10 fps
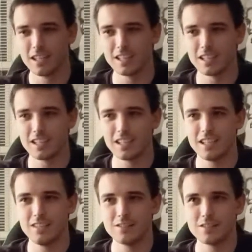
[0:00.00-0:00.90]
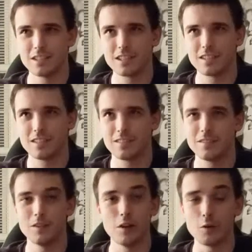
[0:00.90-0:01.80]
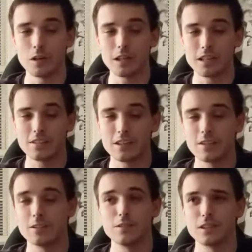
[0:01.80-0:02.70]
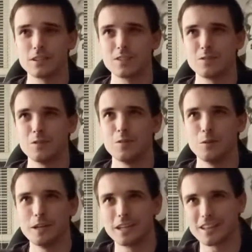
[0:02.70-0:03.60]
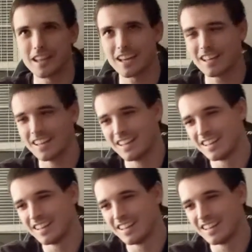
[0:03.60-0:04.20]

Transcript: And like he's like no, like his character's like so annoying in that.